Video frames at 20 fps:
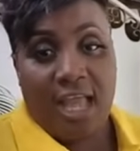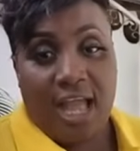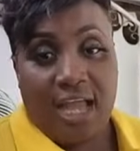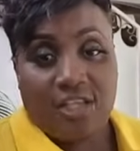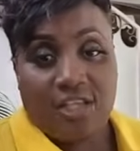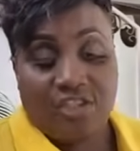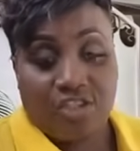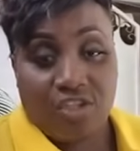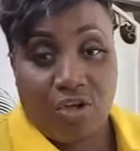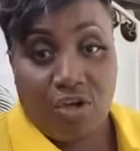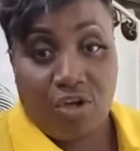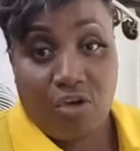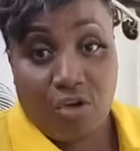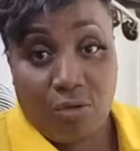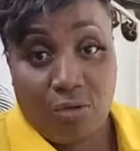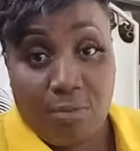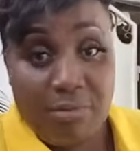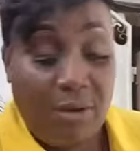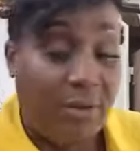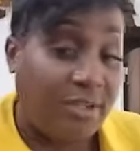And she looked,
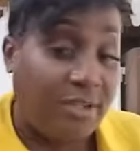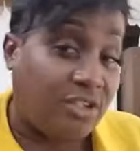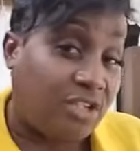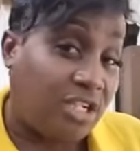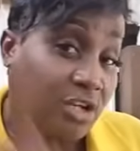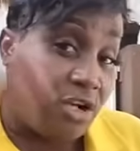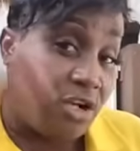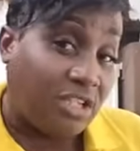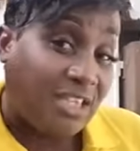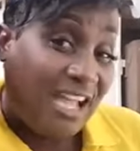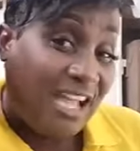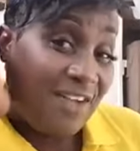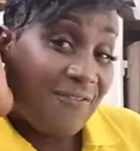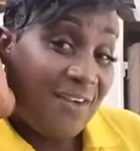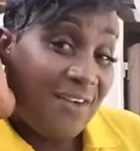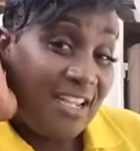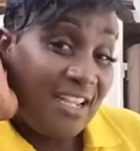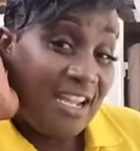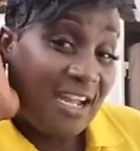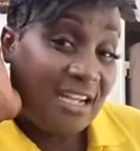remember when she did cut off
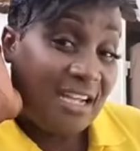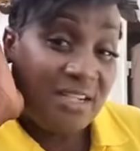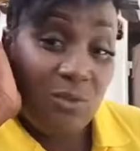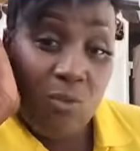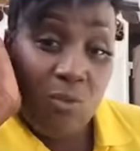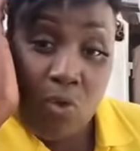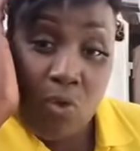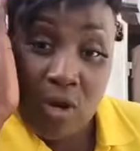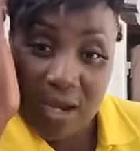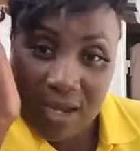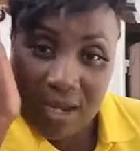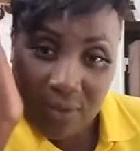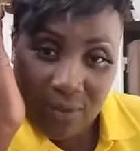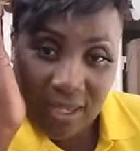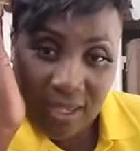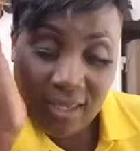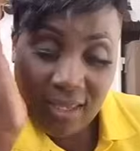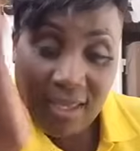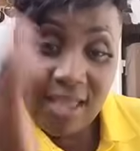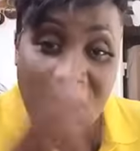her ear, the whole
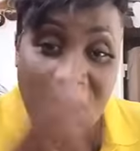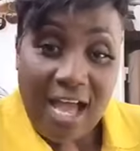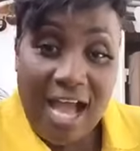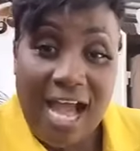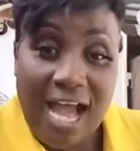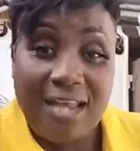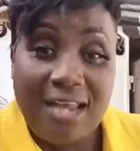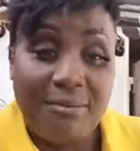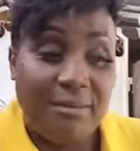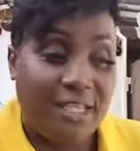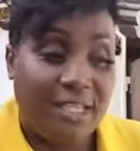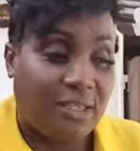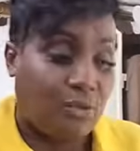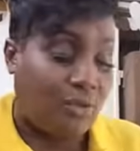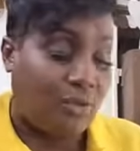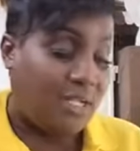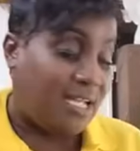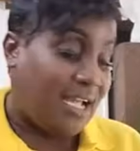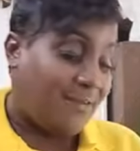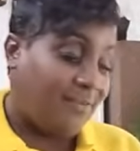away. I'll meet
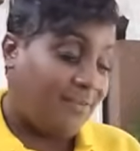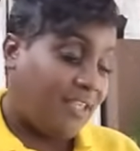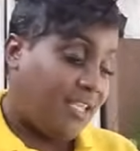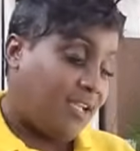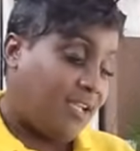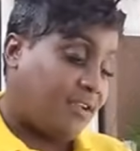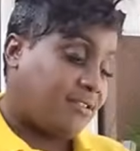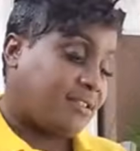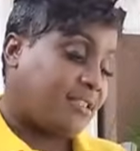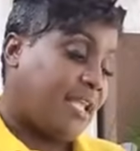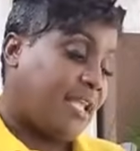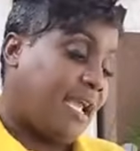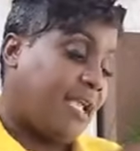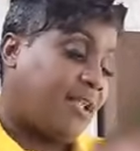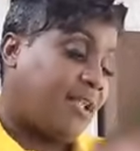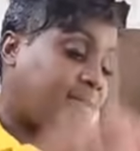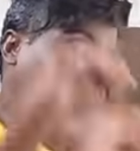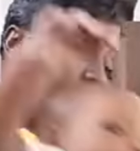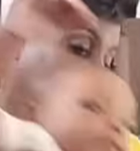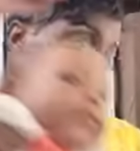to the W
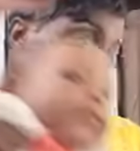style.